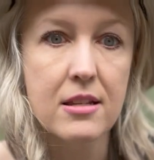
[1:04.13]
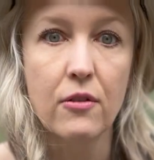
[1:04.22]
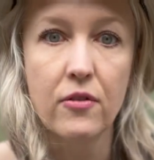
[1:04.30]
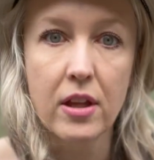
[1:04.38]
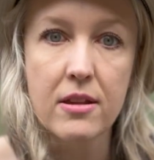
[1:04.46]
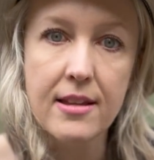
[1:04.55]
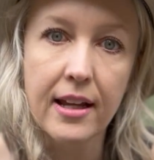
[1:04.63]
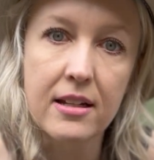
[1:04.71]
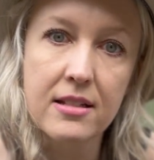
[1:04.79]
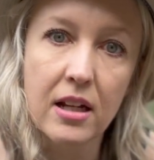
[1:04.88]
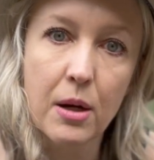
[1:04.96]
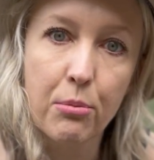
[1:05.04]
it feels like
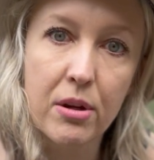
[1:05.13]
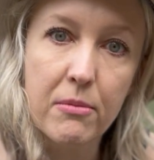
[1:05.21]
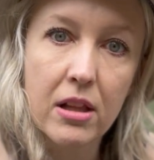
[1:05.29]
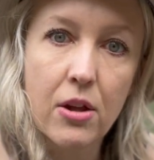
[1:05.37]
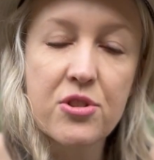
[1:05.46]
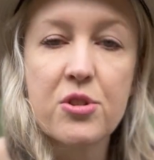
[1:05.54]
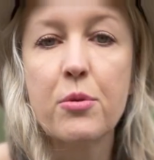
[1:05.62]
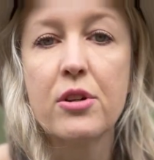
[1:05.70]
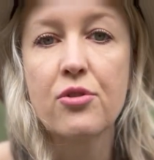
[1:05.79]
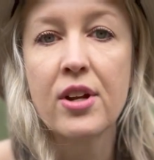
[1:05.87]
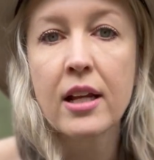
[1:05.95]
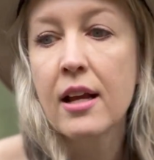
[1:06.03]
it's going to bring me closer to a
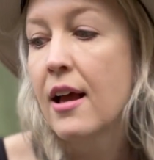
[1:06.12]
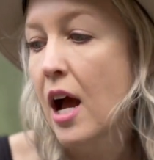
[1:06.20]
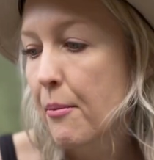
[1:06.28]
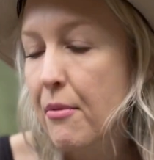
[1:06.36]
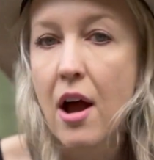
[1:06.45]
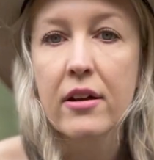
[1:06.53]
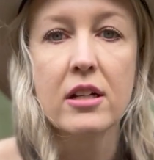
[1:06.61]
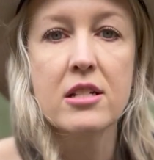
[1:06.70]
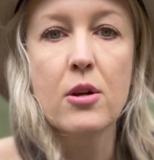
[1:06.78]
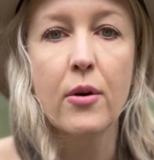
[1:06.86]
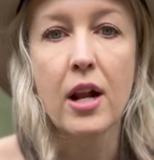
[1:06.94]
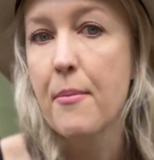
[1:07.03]
drink, I'm not going
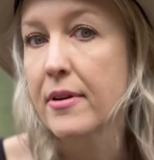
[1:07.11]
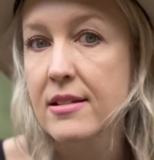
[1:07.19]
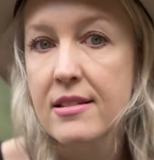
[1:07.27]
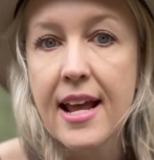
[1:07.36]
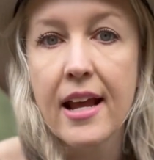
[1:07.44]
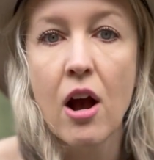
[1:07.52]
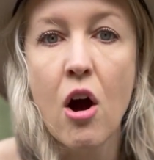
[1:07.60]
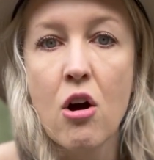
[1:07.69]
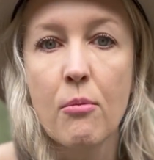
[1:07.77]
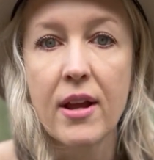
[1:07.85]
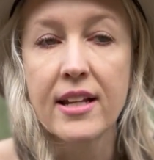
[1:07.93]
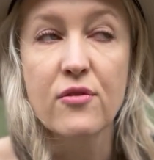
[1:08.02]
to do it. I'm going to stay
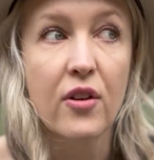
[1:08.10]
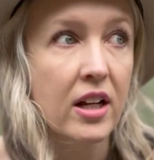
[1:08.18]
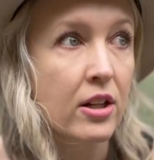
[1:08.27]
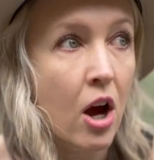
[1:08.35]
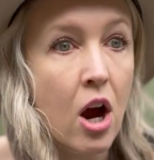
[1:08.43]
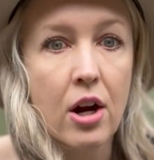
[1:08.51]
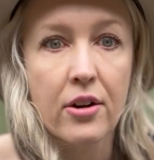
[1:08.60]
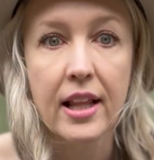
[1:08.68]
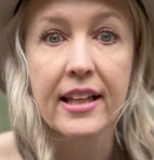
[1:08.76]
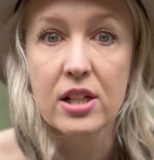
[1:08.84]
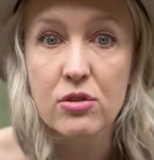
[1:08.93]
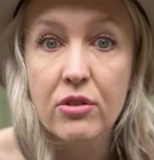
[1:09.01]
home. It's fucking hard.
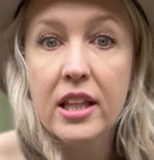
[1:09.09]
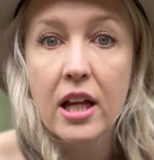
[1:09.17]
Like, it's really